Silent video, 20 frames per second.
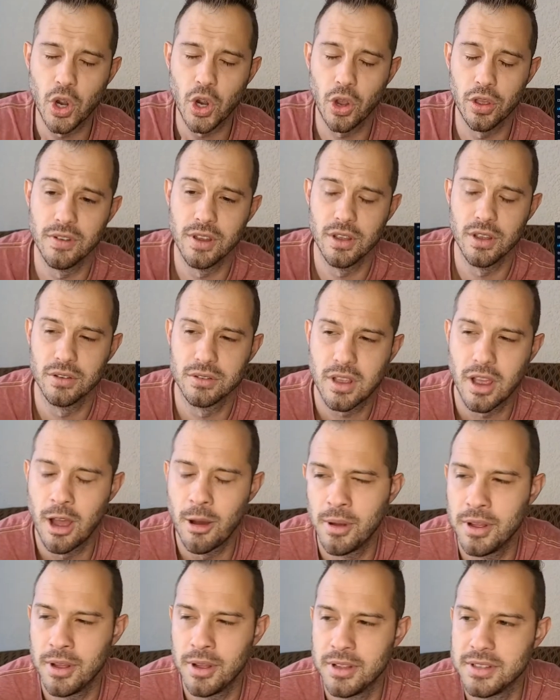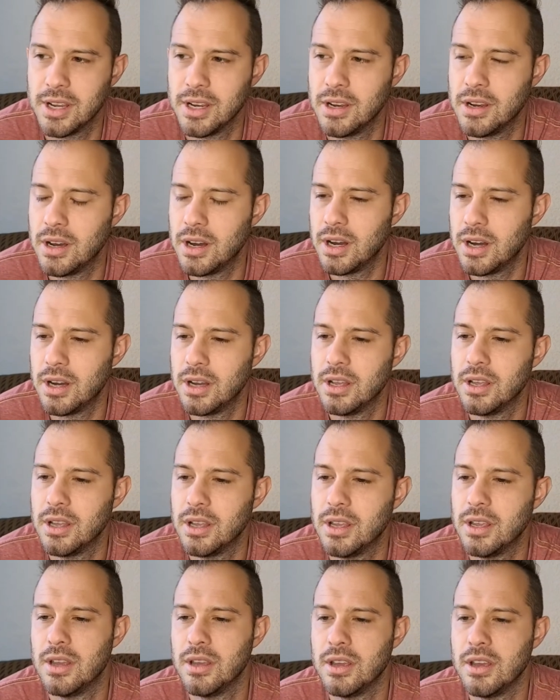Charlie's videos, comments, and uh,
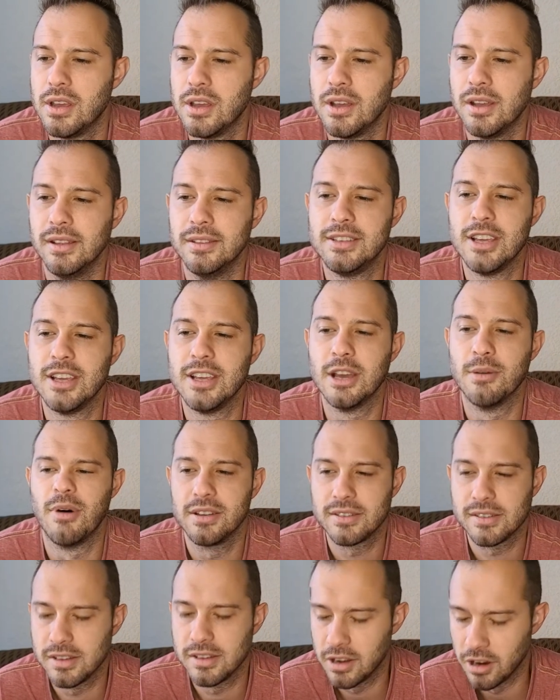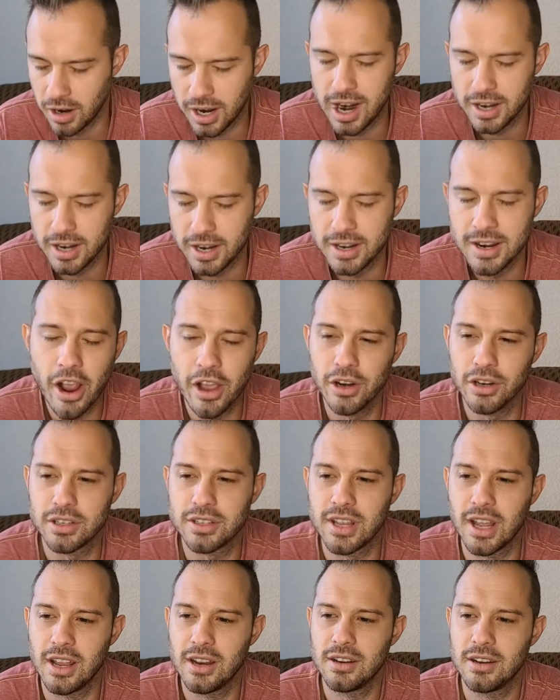TMIs. All right, now I
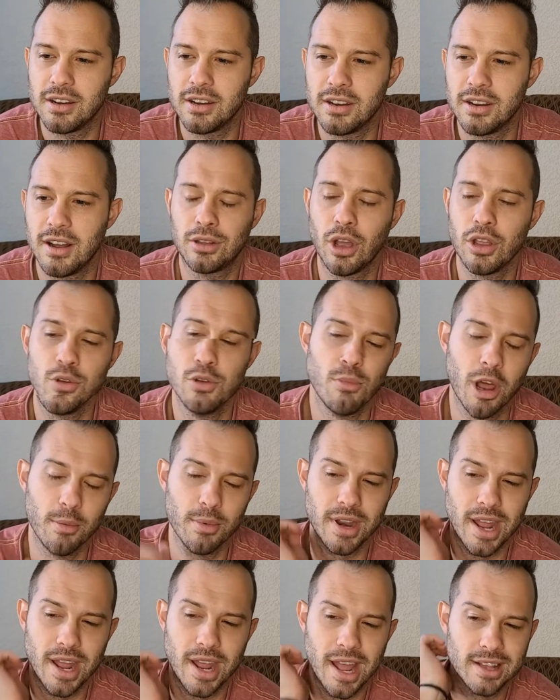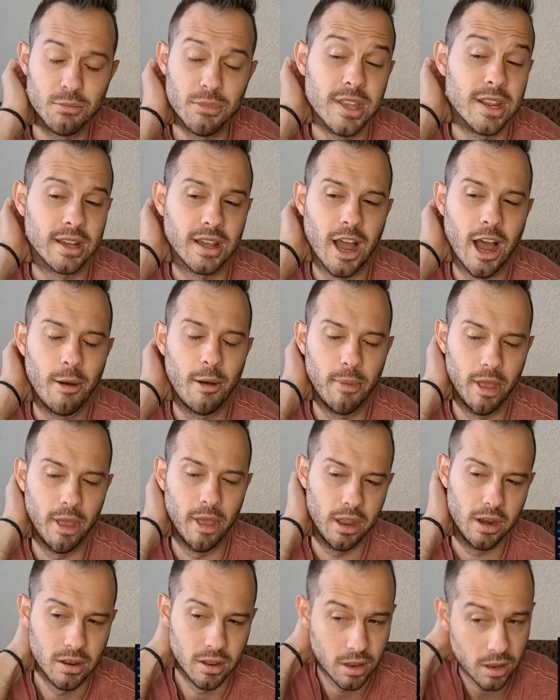understand. I thought you might have been asking me to
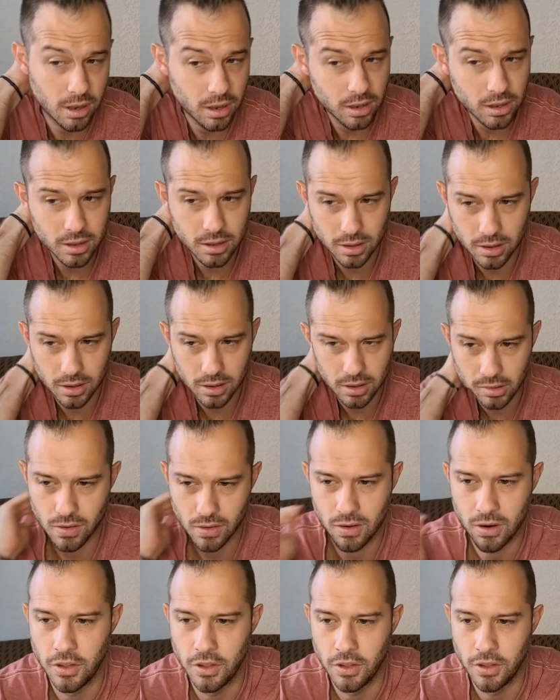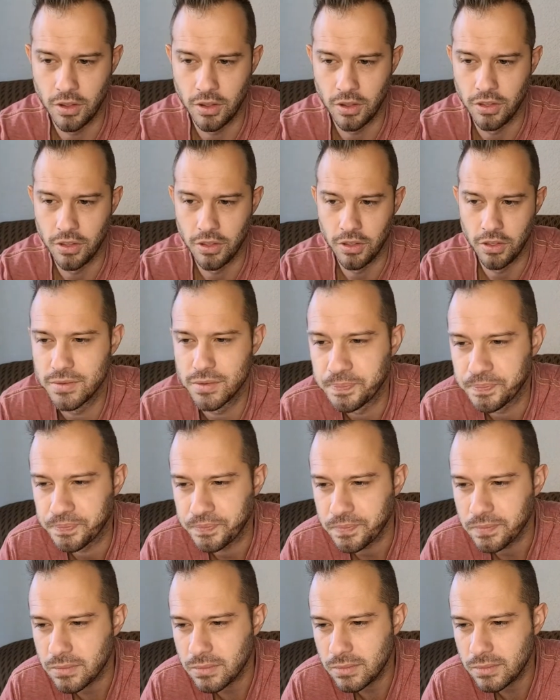comment on their live stream.
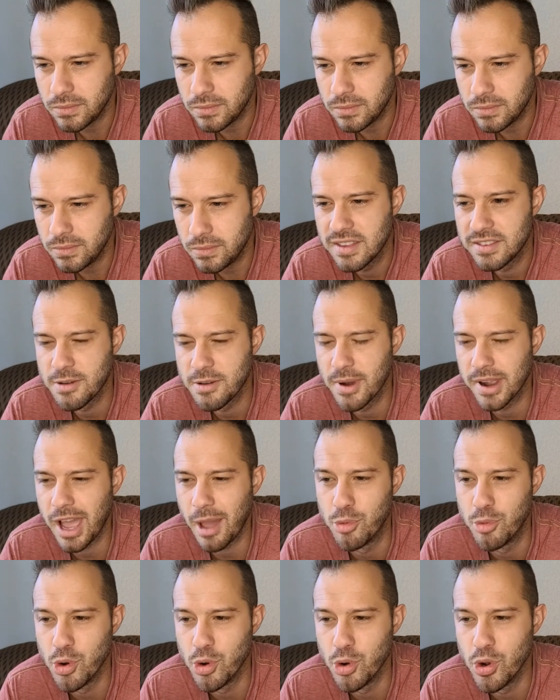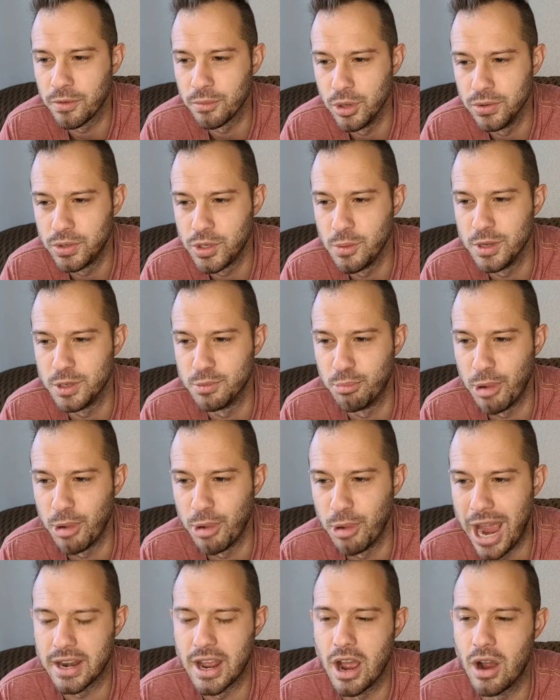Team, I got booted from YouTube. He's
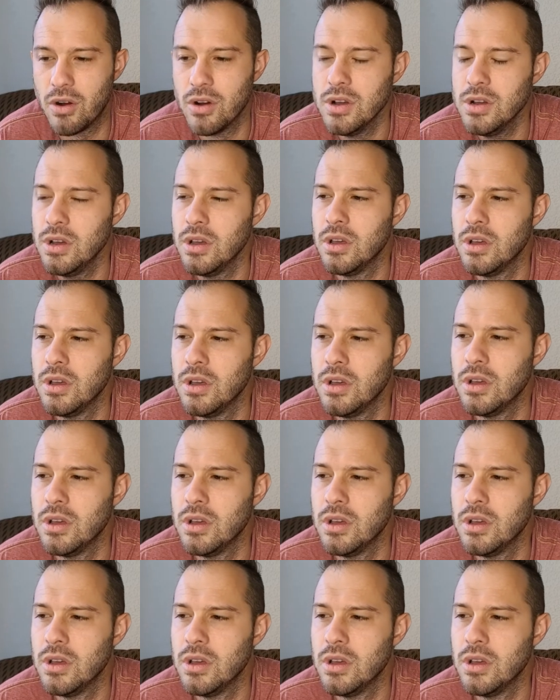back now